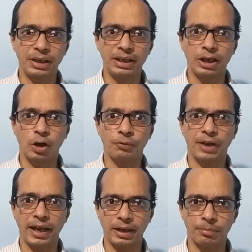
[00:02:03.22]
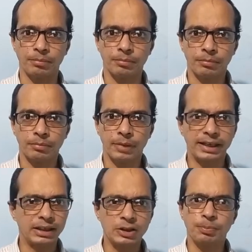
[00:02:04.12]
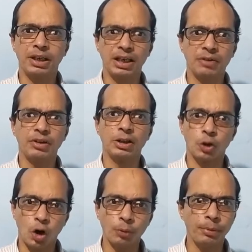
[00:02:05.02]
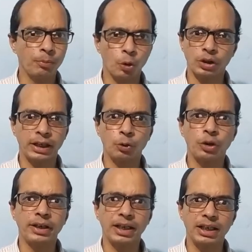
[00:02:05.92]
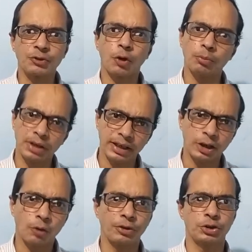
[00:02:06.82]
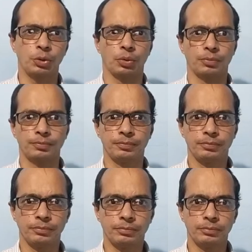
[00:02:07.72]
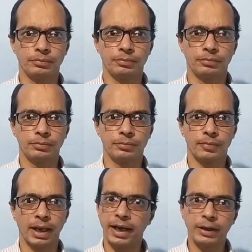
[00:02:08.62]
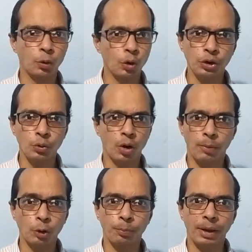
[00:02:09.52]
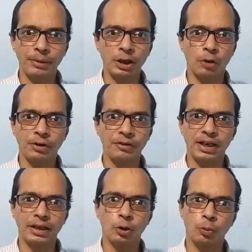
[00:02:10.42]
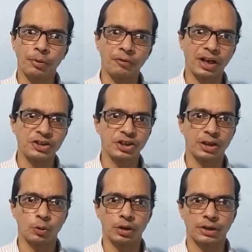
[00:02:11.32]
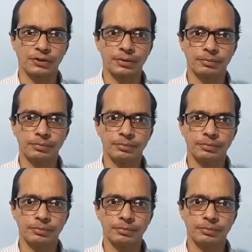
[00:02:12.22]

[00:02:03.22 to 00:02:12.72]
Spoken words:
period of time, and this period will not be more than 20 years from the date of issue. And I told you about payment of dividend to preference shareholders.